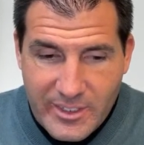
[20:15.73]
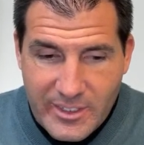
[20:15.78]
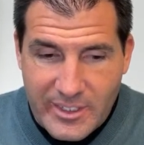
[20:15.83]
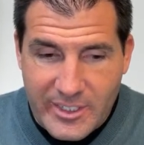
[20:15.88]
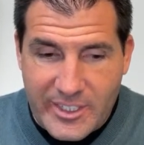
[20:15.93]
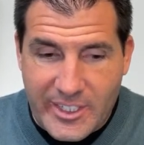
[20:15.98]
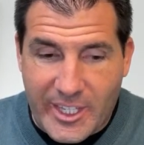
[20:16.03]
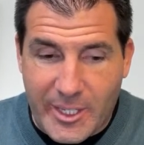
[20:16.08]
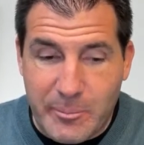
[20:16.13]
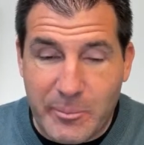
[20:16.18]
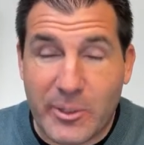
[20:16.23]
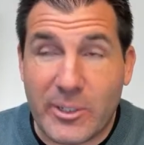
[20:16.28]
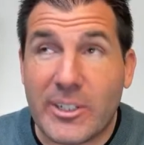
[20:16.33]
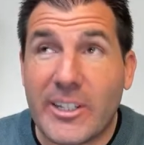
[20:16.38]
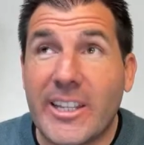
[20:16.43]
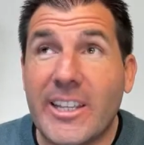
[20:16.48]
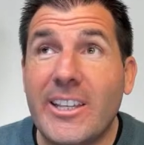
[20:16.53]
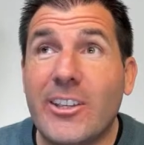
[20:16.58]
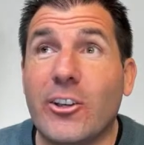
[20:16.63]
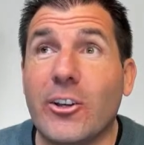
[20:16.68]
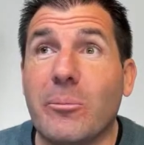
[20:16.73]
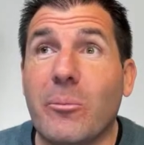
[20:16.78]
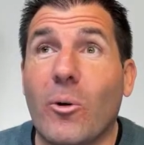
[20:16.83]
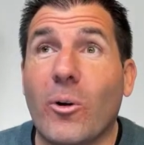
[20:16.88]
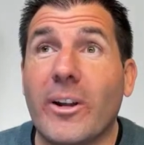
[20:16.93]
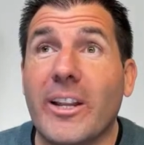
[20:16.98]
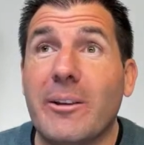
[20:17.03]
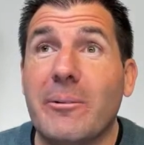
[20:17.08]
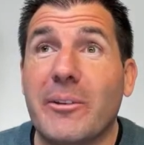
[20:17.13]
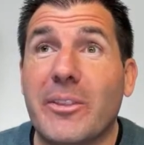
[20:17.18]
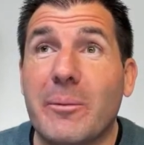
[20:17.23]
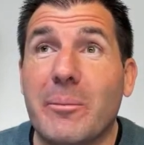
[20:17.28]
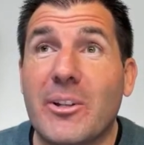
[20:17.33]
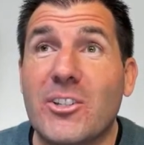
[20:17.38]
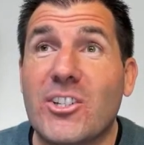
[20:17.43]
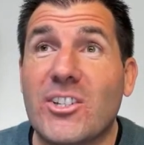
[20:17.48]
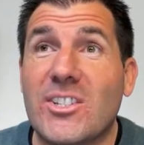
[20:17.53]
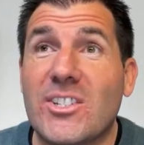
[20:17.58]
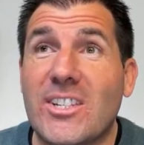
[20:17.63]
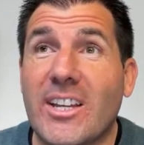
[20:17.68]
Kimberly, good morning with a
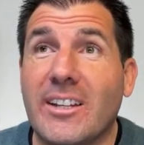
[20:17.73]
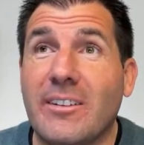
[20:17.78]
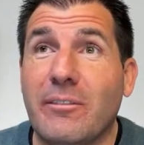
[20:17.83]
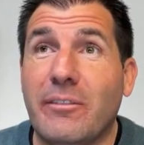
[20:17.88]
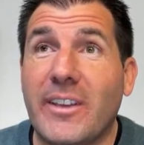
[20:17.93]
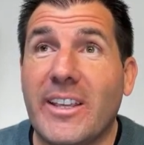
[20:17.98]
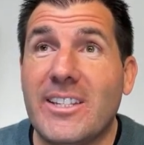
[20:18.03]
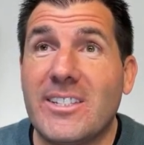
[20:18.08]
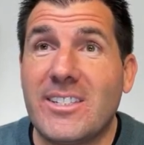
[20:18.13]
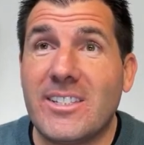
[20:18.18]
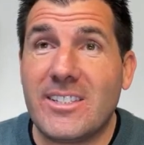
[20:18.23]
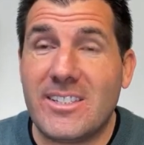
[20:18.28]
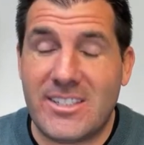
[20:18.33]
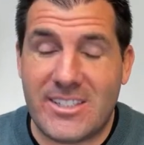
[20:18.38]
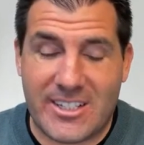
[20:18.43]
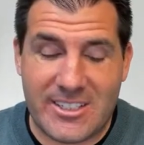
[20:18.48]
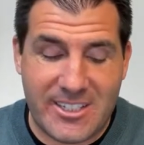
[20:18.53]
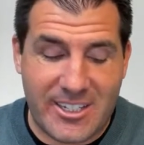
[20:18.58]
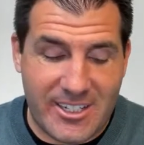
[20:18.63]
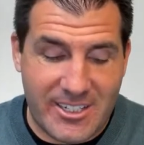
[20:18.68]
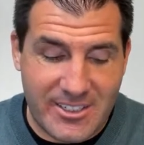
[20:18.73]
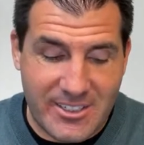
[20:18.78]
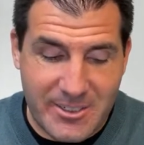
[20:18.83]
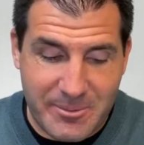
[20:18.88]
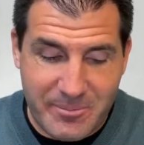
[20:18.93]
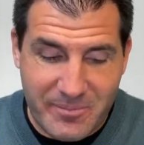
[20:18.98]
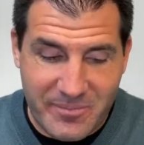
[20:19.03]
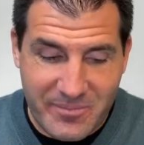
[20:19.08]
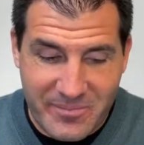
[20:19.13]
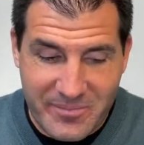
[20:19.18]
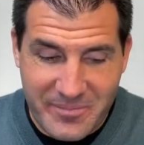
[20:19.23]
bunch of sun faces. That's awesome.